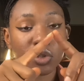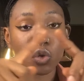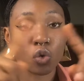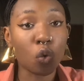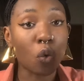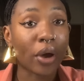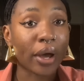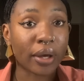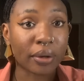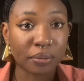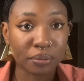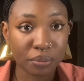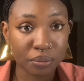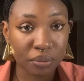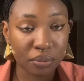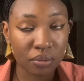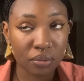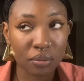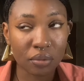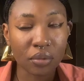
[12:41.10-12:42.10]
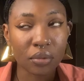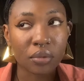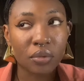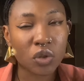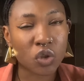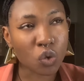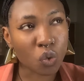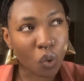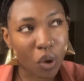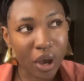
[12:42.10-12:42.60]
square
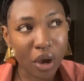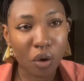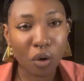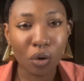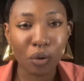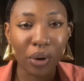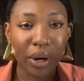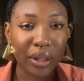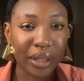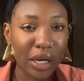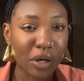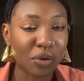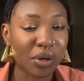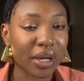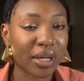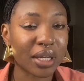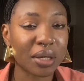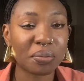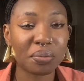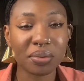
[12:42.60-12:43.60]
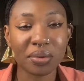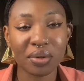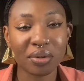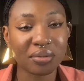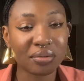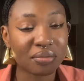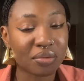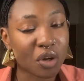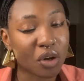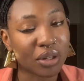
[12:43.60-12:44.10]
or rectangle. I keep
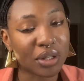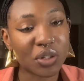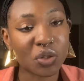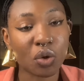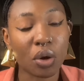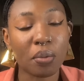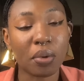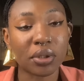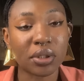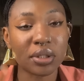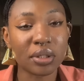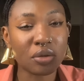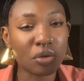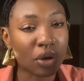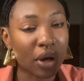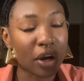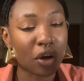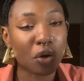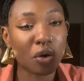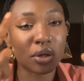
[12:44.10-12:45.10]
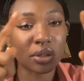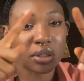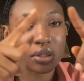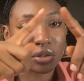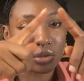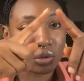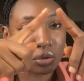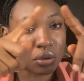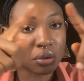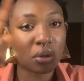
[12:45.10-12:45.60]
calling square, but you can
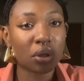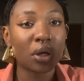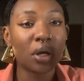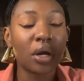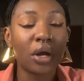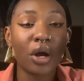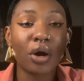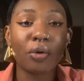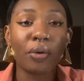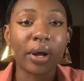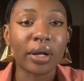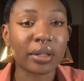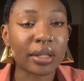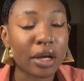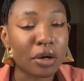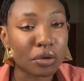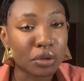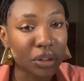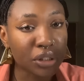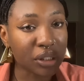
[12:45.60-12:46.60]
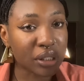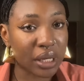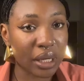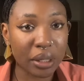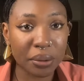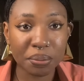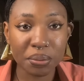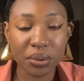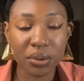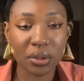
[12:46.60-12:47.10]
cut, you know, rectangle
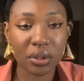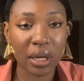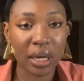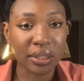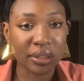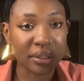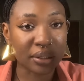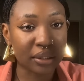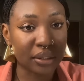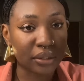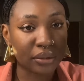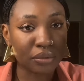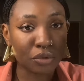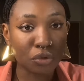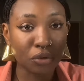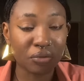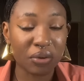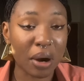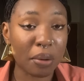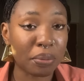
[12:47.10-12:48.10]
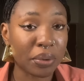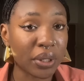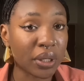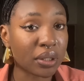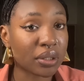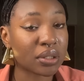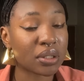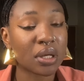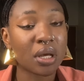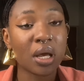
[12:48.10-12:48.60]
shapes, as in two
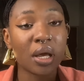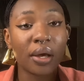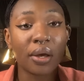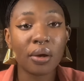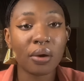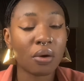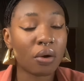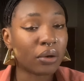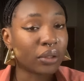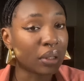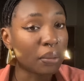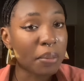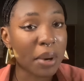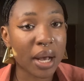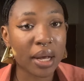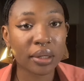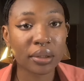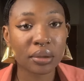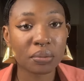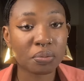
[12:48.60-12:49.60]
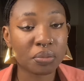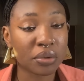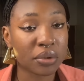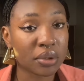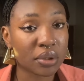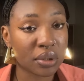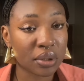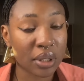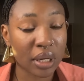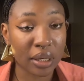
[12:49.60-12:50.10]
fabrics on the band,
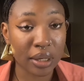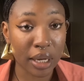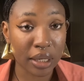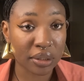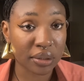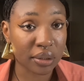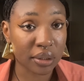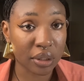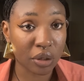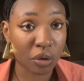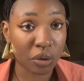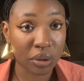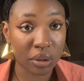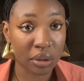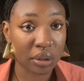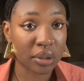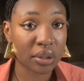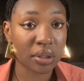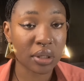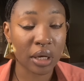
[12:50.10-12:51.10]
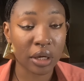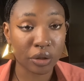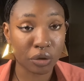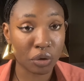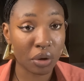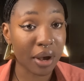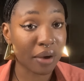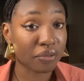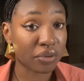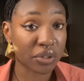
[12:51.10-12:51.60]
put elastic on it,
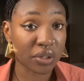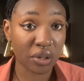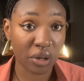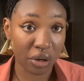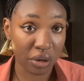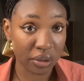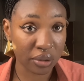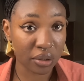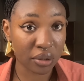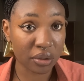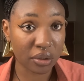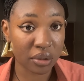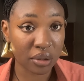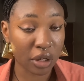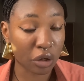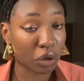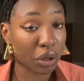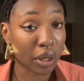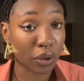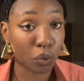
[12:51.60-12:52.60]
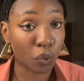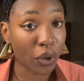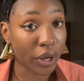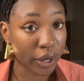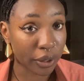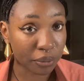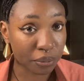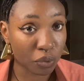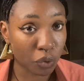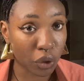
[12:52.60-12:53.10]
and you have a skirt that you can
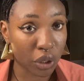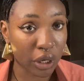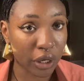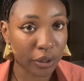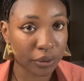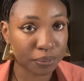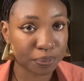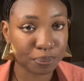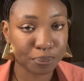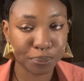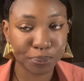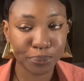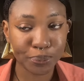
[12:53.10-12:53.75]
wear. Okay,